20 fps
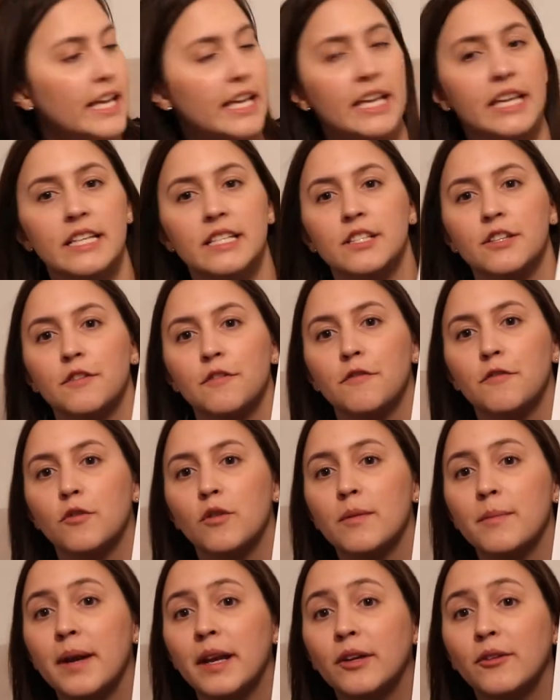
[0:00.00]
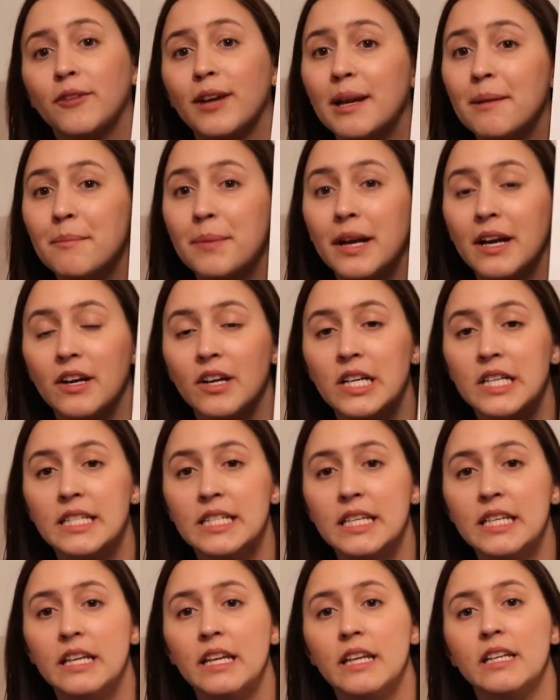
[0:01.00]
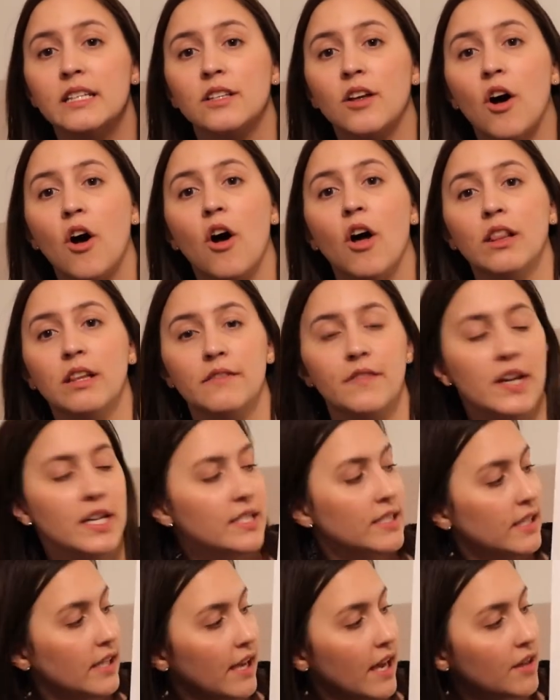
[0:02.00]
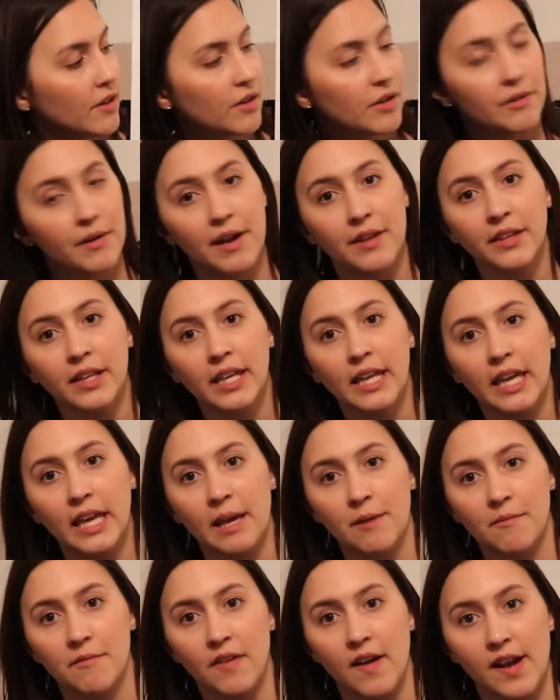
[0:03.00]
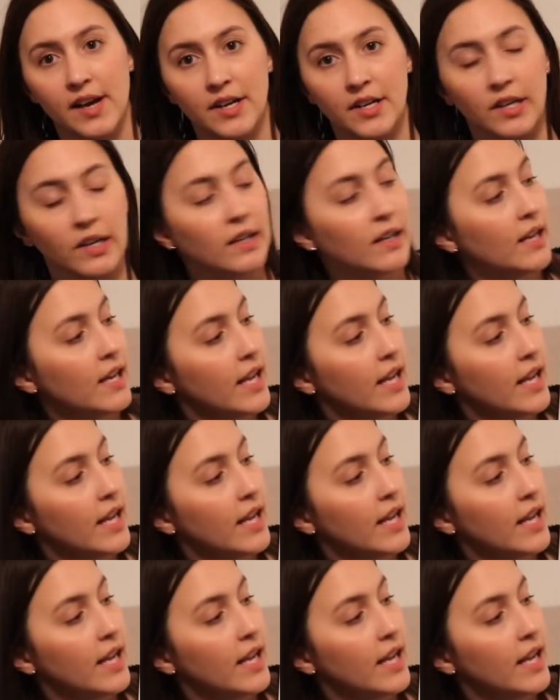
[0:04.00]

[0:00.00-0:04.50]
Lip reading: is for my grandparents. It is all of us together around the campfire.